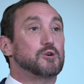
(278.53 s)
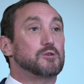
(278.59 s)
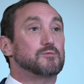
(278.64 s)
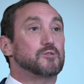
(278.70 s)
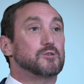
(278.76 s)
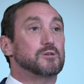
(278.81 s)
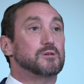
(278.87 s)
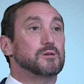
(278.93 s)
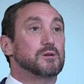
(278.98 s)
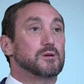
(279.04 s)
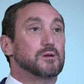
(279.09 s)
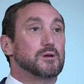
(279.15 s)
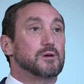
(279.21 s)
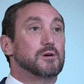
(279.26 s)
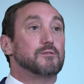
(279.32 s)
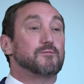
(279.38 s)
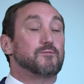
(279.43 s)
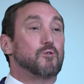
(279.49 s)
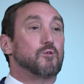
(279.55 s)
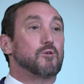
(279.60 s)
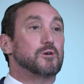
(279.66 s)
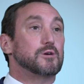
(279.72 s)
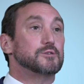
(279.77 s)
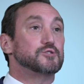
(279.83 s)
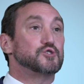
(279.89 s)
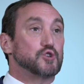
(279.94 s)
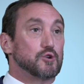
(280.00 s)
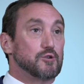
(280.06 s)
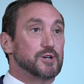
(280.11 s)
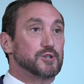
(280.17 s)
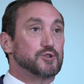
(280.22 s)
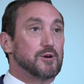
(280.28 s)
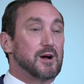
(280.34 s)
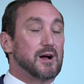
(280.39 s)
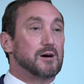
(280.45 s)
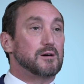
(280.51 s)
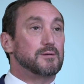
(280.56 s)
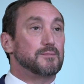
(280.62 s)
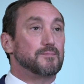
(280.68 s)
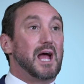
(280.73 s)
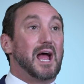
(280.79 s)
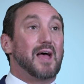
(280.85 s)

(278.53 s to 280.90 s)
over for jury trial.